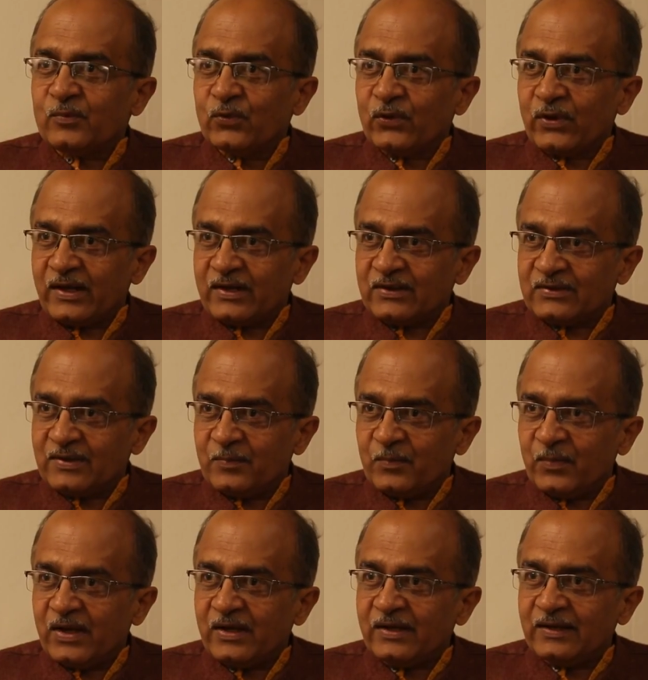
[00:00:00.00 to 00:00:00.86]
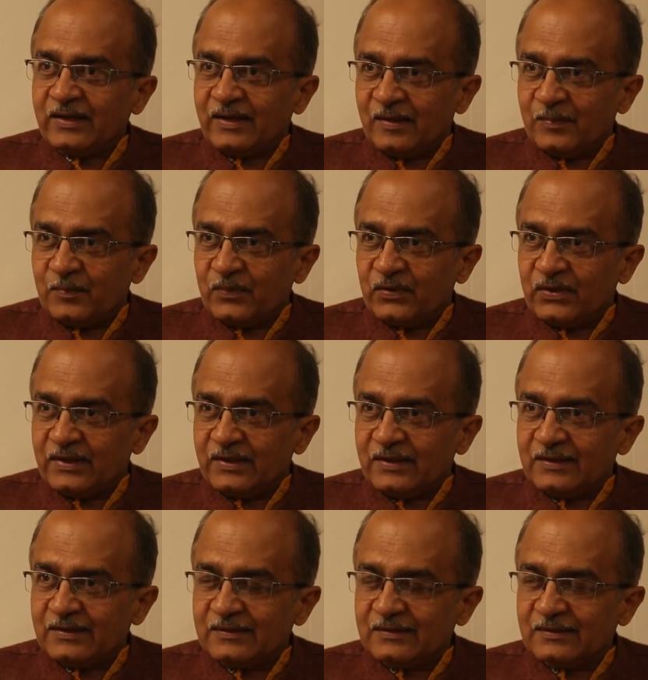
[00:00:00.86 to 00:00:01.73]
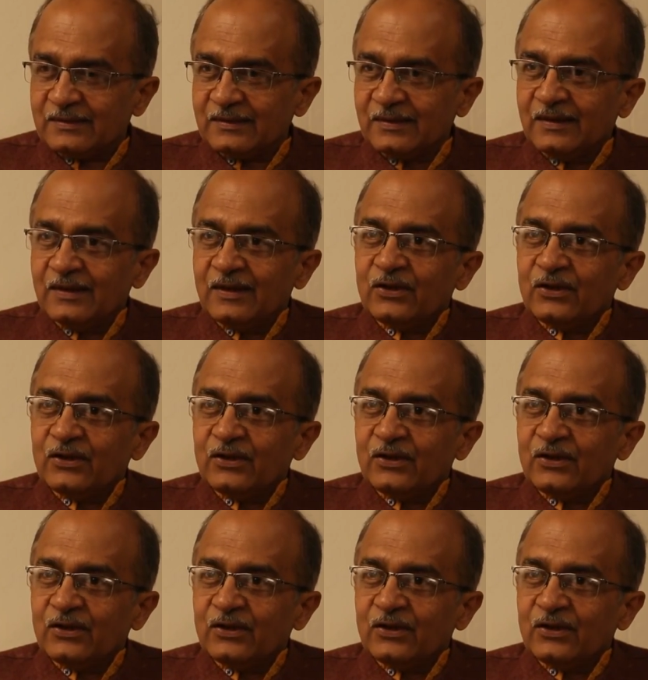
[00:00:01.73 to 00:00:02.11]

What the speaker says: Mukesh Ambani companies